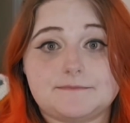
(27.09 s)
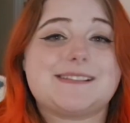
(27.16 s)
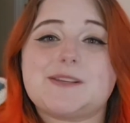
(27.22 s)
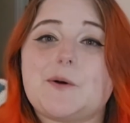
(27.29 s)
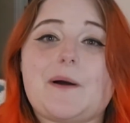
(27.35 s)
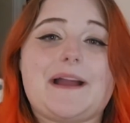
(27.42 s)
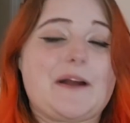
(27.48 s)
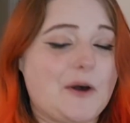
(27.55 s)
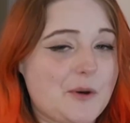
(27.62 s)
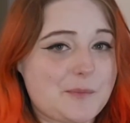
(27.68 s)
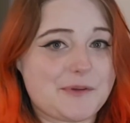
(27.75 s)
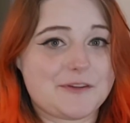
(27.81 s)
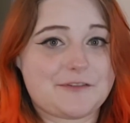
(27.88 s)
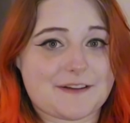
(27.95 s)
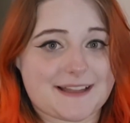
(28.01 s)
So I
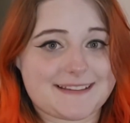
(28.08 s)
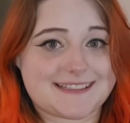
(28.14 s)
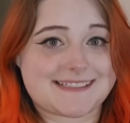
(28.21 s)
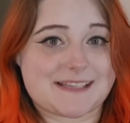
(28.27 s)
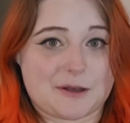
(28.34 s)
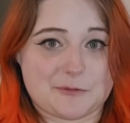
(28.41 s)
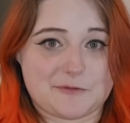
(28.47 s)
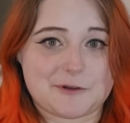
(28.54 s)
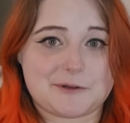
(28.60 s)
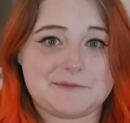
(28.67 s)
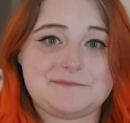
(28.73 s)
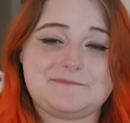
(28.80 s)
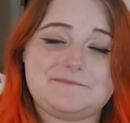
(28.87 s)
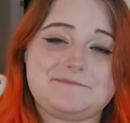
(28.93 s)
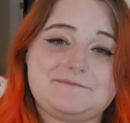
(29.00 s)
hope you find this helpful.